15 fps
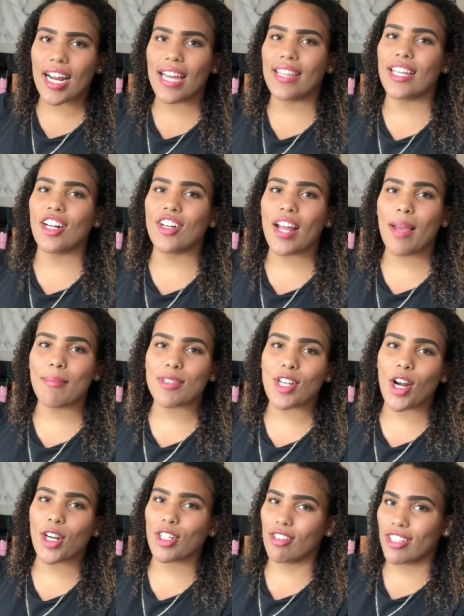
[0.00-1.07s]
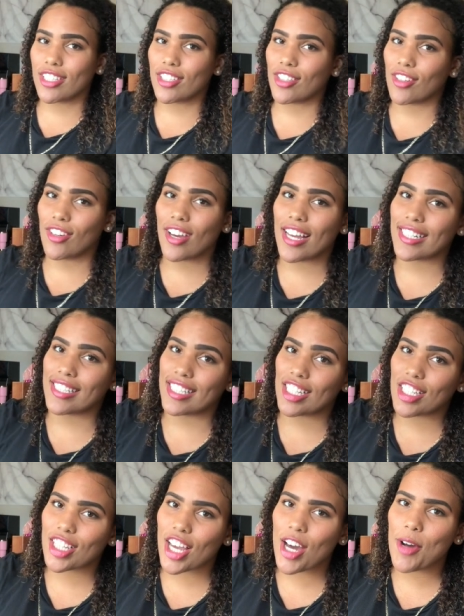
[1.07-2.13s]
and their names are Crystal and
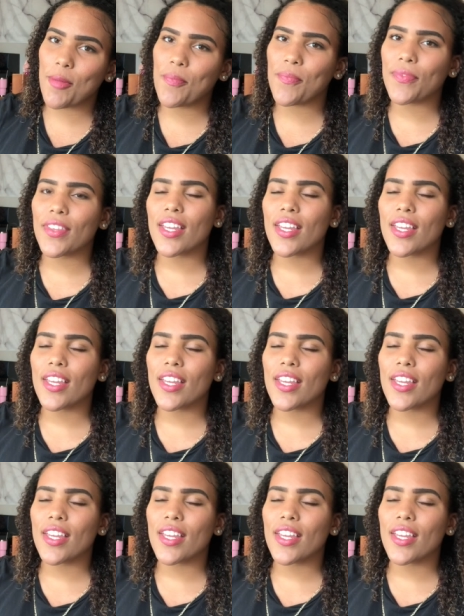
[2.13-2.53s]
Cisco.